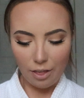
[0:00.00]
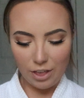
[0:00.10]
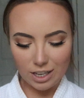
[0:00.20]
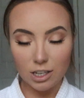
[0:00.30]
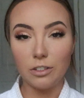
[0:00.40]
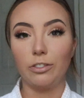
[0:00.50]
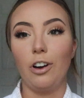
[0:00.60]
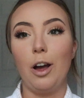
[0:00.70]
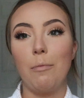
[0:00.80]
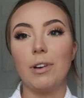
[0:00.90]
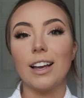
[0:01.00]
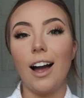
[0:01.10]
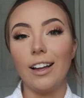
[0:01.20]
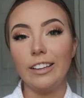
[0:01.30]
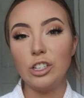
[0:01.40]
This is from
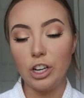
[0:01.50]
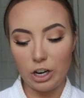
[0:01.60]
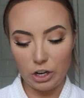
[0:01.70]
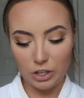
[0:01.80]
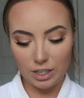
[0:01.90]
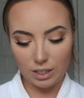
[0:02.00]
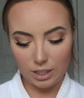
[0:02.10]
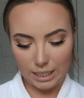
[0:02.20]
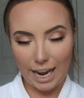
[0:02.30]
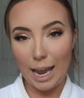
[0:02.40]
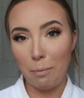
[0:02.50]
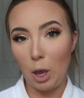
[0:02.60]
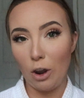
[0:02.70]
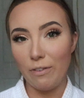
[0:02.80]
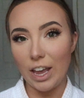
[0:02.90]
Kylie Jenner's Take Me
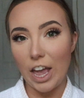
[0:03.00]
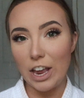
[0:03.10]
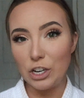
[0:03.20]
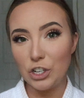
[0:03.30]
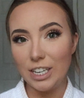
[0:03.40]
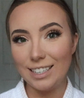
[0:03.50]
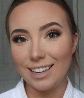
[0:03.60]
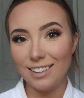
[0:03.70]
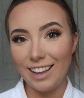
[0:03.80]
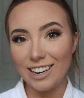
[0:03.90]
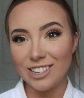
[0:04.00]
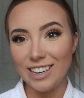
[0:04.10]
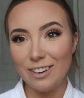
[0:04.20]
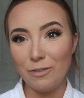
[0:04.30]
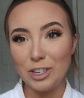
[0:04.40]
on Vacation
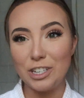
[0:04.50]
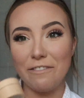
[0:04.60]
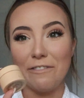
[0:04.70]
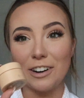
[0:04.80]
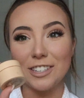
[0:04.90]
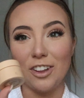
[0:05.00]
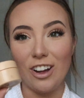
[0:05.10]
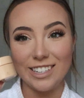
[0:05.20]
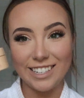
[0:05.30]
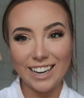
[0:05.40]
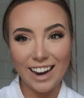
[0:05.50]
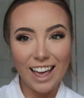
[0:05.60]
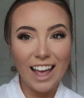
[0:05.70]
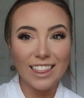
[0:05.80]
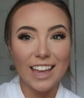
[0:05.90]
collection. When she first launched it,
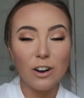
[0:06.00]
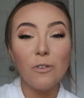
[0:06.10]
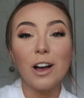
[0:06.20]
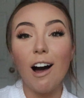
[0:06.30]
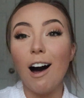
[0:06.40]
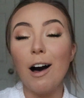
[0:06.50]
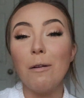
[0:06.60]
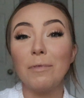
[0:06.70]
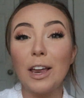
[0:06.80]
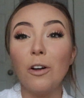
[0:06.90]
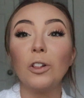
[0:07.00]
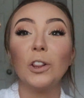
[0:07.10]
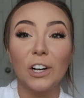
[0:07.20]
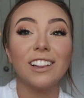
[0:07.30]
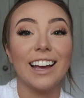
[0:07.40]
they
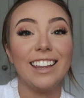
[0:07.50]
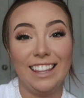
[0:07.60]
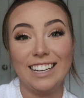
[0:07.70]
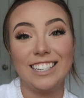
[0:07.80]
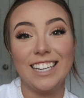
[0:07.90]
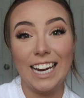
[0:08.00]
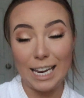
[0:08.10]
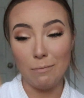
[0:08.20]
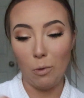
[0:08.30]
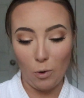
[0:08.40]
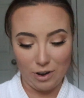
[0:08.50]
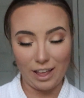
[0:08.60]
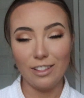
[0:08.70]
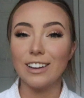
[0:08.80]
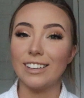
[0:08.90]
don't look like this anymore.
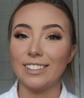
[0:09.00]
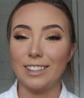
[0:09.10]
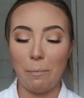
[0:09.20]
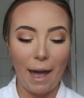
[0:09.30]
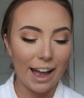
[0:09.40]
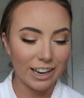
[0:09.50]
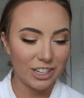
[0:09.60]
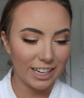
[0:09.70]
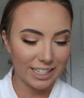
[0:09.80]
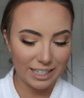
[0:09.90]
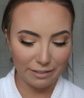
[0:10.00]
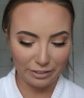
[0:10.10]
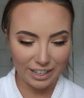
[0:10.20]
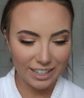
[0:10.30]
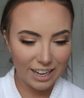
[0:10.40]
The packaging is
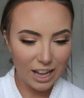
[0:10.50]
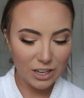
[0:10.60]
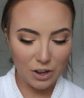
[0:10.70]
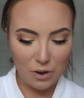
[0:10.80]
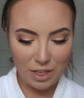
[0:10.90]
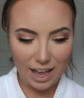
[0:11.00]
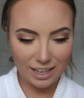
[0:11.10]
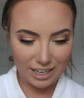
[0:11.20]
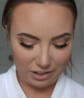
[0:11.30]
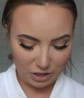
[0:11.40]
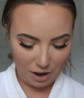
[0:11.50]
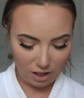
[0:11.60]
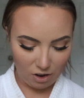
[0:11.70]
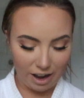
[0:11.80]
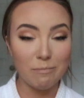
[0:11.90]
different. So that tells you
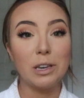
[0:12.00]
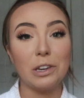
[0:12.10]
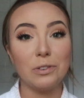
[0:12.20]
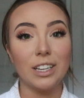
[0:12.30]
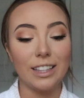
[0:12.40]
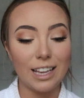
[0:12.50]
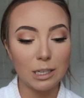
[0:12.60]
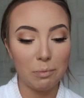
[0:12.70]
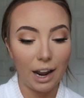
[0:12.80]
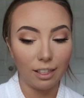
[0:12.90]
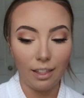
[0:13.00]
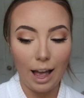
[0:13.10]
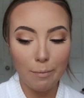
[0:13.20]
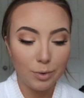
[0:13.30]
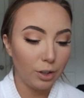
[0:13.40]
how long I've been using this, but I
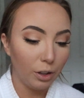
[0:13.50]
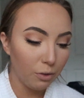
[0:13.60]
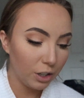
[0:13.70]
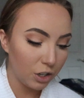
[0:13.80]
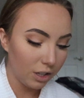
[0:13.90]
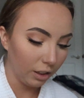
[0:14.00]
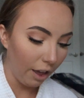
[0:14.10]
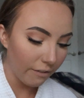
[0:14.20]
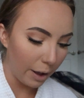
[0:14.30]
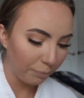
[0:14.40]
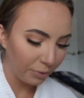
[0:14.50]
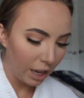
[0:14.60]
absolutely just love it.